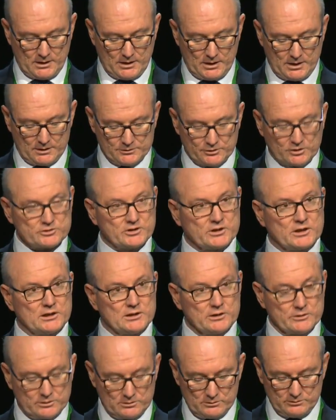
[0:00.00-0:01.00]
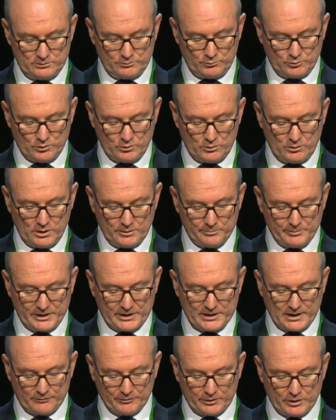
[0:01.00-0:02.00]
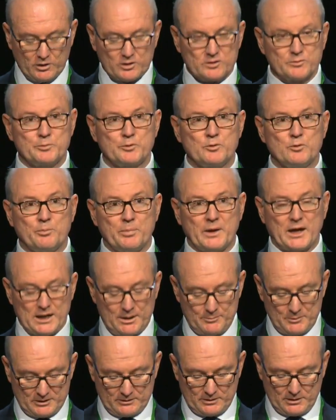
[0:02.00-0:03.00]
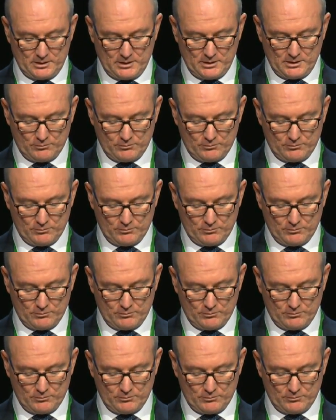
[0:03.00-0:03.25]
Dr. Kalugu will be covering hospital payment